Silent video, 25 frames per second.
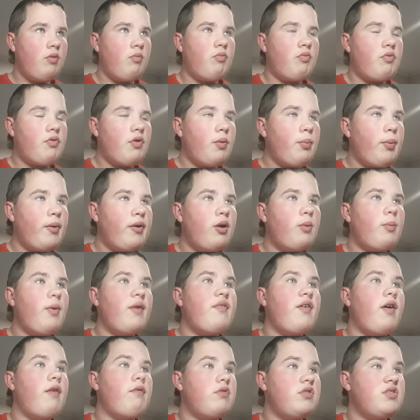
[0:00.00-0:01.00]
Probably not my
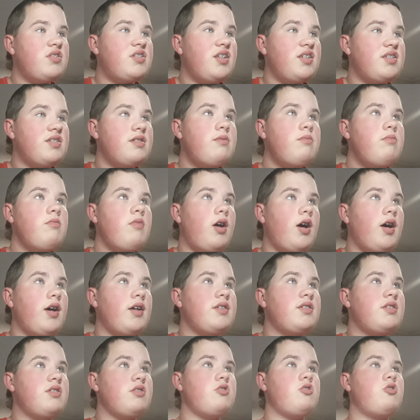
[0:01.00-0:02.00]
favourite season. I
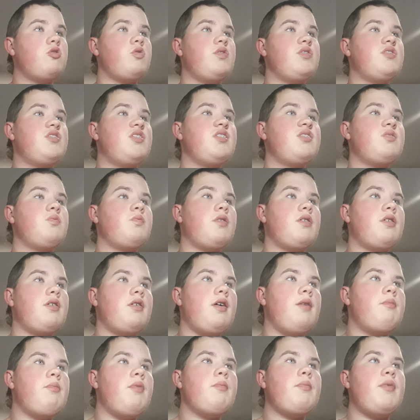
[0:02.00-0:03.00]
did enjoy season one
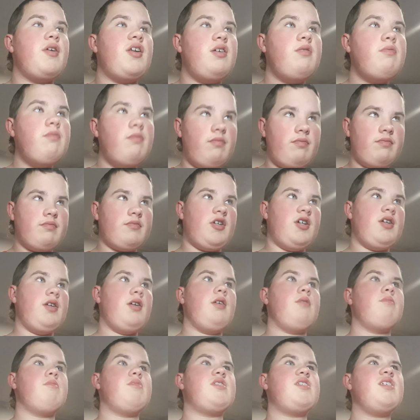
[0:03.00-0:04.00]
a bit better.
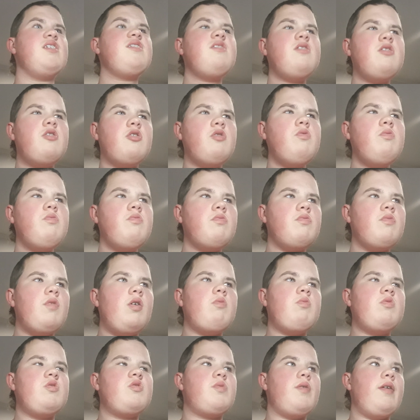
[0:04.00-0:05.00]
But season two
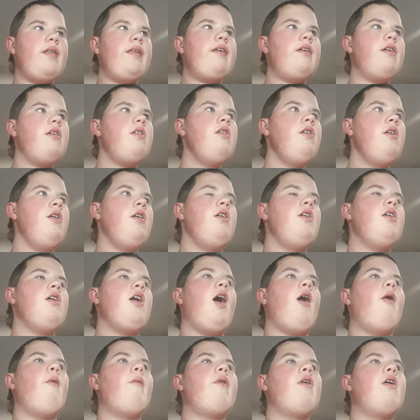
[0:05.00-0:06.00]
was really good.
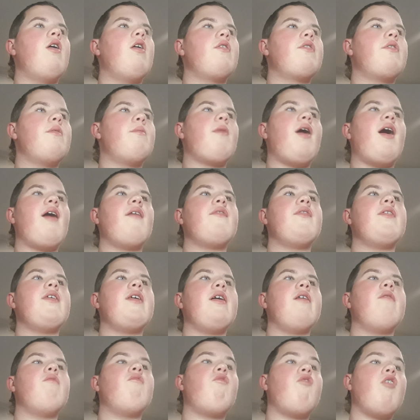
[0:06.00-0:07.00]
We got the
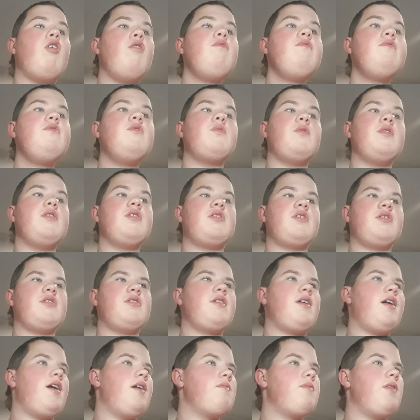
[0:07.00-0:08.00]
Mafia involved, which
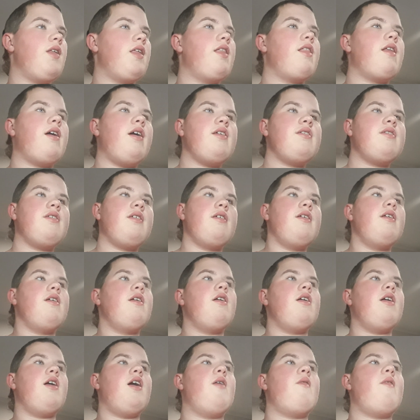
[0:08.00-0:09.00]
I really liked.
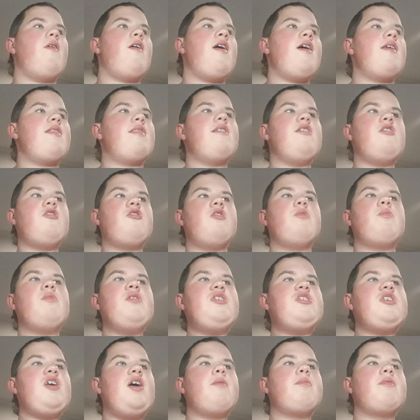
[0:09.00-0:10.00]
We had the
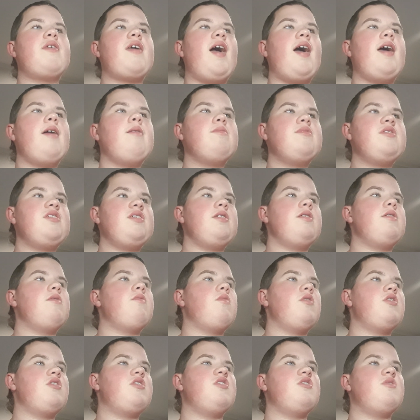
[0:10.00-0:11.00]
Jimmy Jab Games,
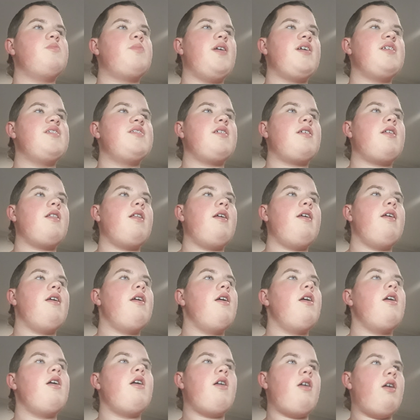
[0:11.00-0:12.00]
which is basically,
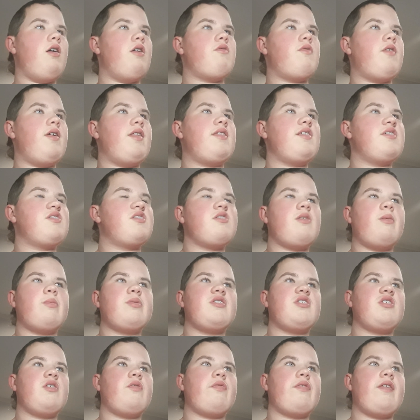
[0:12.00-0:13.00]
I'll read the
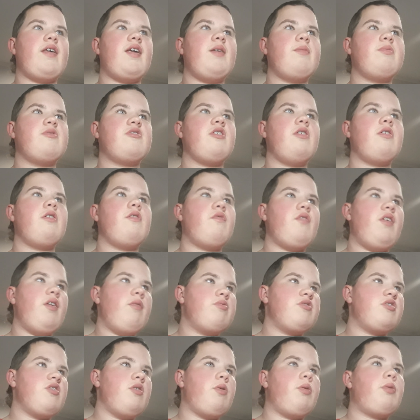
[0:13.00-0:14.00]
synopsis of that episode of
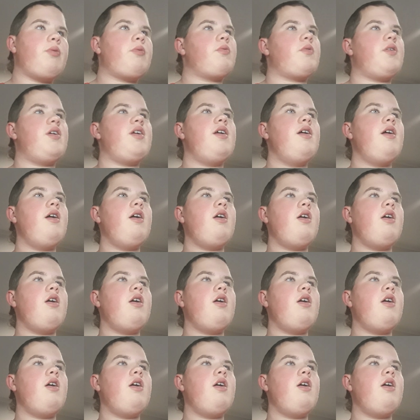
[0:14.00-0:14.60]
episode three.